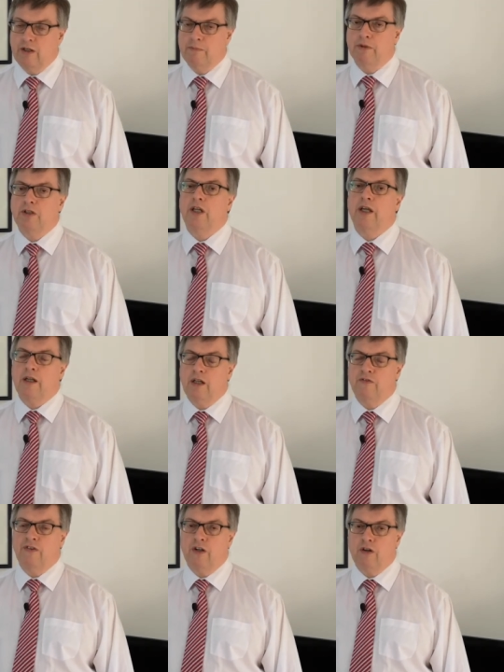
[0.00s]
particularly
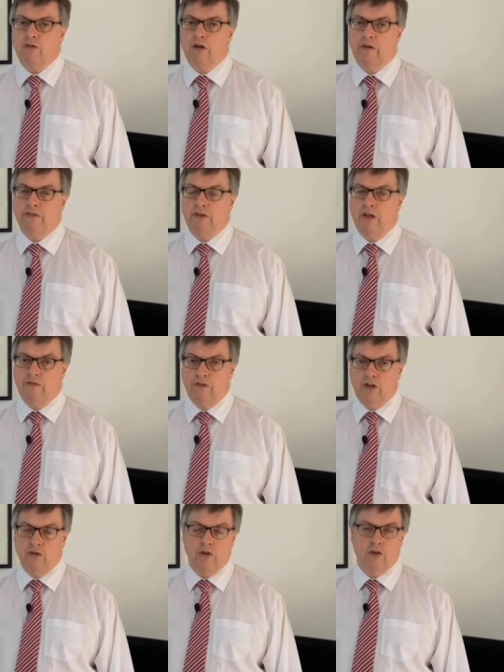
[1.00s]
photographs of
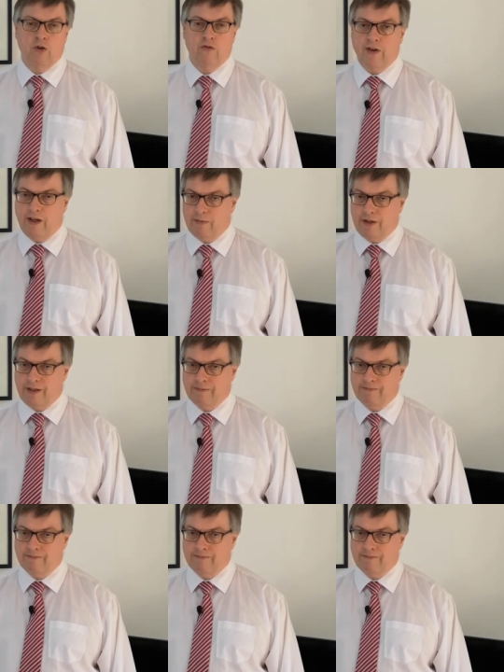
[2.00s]
you and your family.